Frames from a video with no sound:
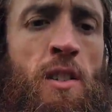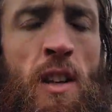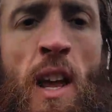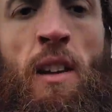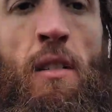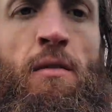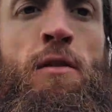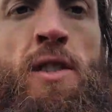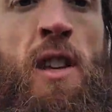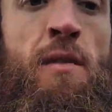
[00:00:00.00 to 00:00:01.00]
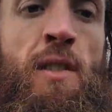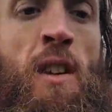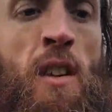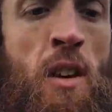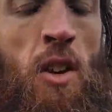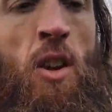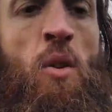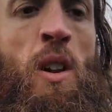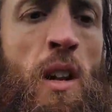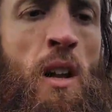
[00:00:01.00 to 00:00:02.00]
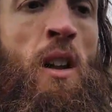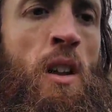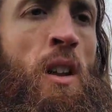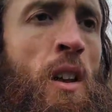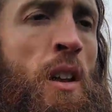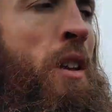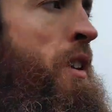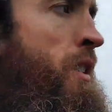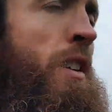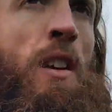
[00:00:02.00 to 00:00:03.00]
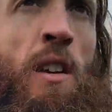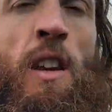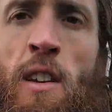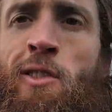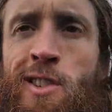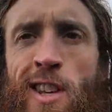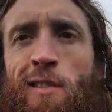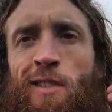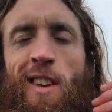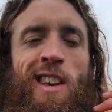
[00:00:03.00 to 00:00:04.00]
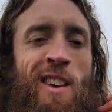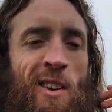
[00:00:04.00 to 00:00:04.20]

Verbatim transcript: it's an act of receiving, you know. In, in receiving